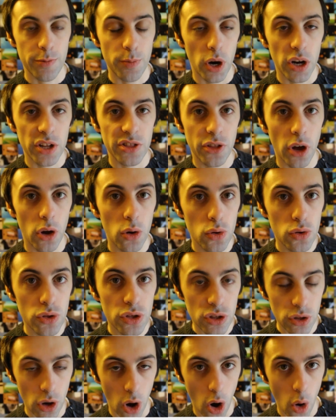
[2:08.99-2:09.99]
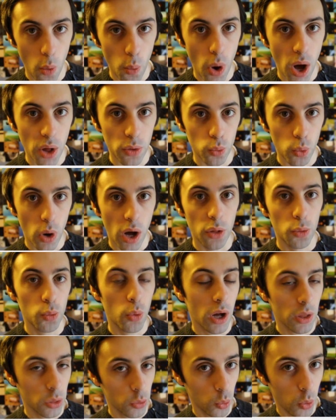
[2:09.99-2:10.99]
by Dodestar one one
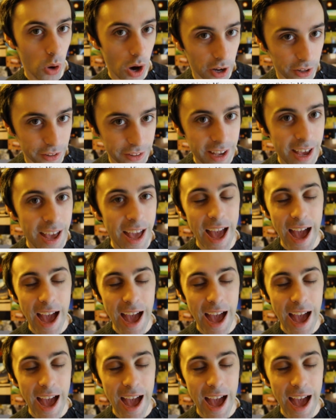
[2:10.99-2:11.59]
one one,